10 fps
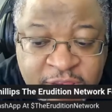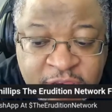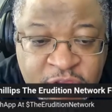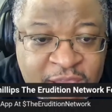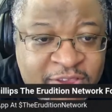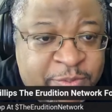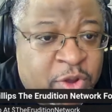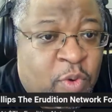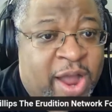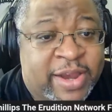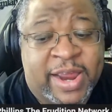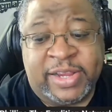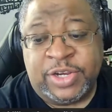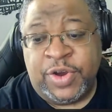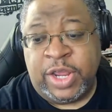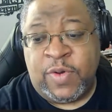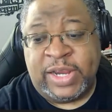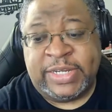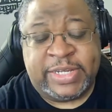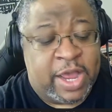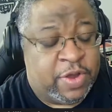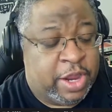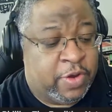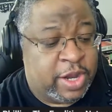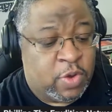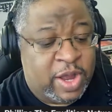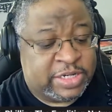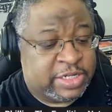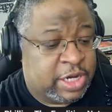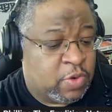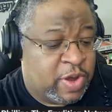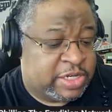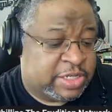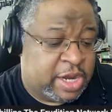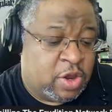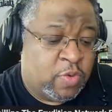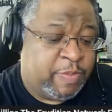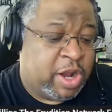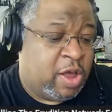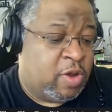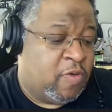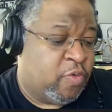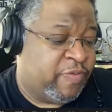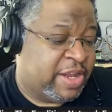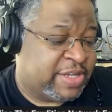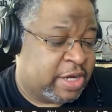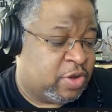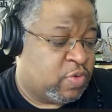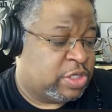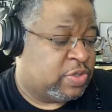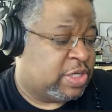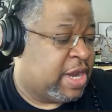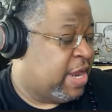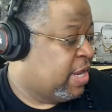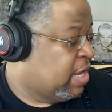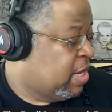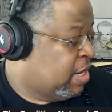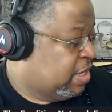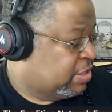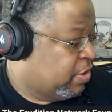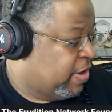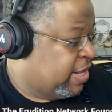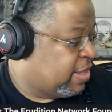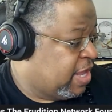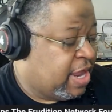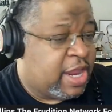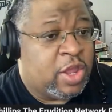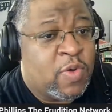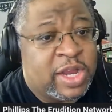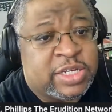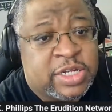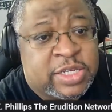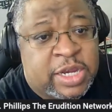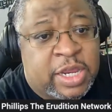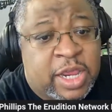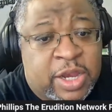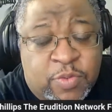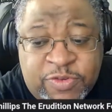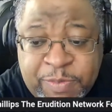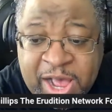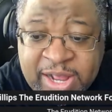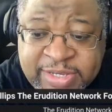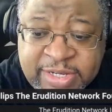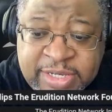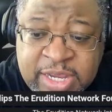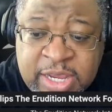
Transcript: you guys been quiet tonight. Is there any questions out here? Any questions? Any questions? I know we've been all over. We've had technical issues tonight. Is there anything? Any questions? Any any responses?